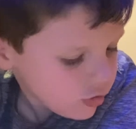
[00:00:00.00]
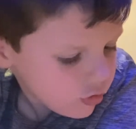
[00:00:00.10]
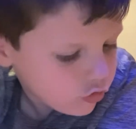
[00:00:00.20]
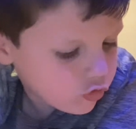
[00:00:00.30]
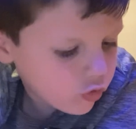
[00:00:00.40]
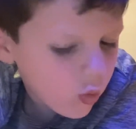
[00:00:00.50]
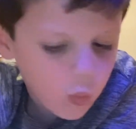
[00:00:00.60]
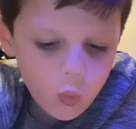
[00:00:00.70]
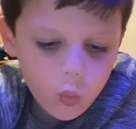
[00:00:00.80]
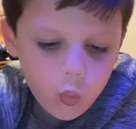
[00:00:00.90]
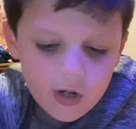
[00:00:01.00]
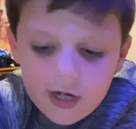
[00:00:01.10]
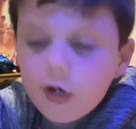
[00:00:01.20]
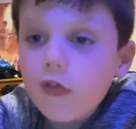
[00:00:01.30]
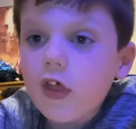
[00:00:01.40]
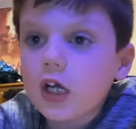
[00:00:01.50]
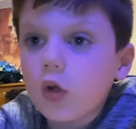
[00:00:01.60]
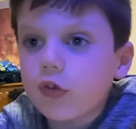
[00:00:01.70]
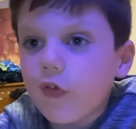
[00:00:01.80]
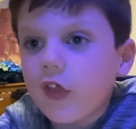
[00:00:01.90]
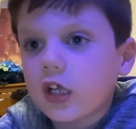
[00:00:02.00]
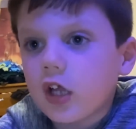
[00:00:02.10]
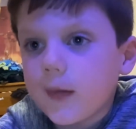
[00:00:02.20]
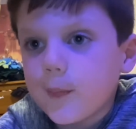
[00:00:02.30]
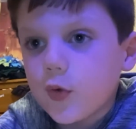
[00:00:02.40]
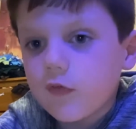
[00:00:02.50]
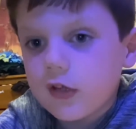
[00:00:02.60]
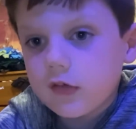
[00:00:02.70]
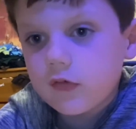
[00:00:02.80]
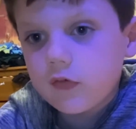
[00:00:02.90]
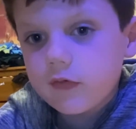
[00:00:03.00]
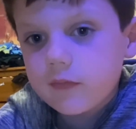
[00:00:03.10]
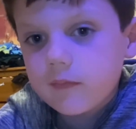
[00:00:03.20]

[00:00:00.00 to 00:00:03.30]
so we're gonna go to the good movies.